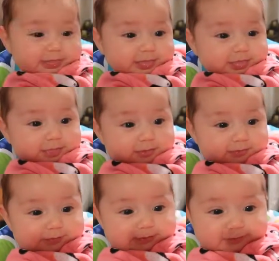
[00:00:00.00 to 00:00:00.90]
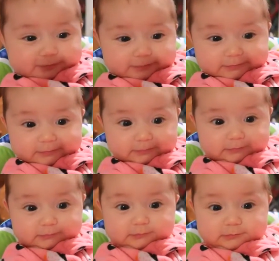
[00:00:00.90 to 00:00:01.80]
Are you gonna sit at the table with us?
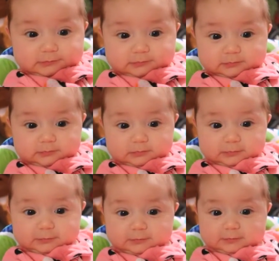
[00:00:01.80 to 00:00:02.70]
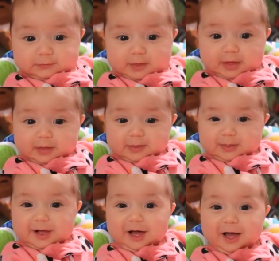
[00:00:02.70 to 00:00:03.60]
Do you like
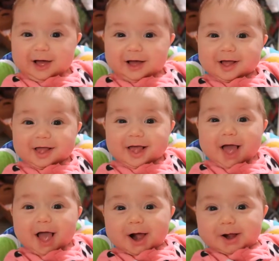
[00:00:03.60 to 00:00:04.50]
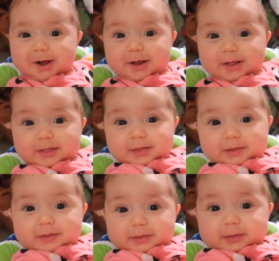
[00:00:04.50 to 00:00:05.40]
sitting up here? Aww.
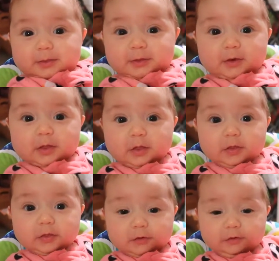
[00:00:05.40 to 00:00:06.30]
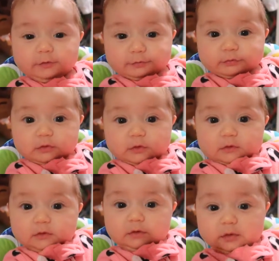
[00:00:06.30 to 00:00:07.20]
Hi, happy girl.
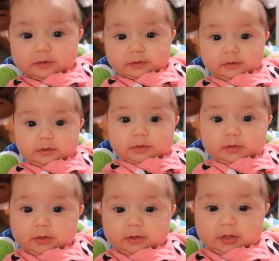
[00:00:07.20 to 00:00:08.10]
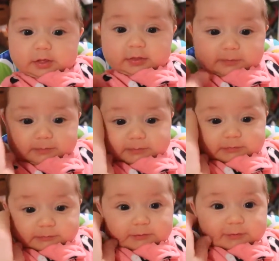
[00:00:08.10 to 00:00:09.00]
You smile more?
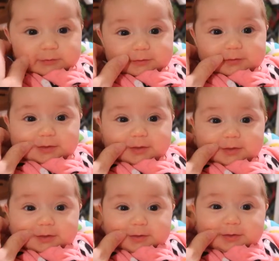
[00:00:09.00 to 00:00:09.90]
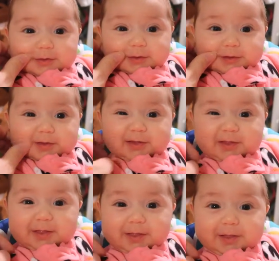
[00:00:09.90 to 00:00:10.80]
Cheeky, cheeky, cheeky,
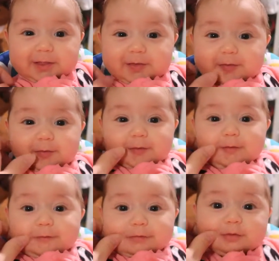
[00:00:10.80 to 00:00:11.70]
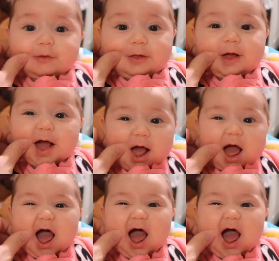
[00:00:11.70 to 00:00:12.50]
cheeky. Cheeky, cheeky, cheeky.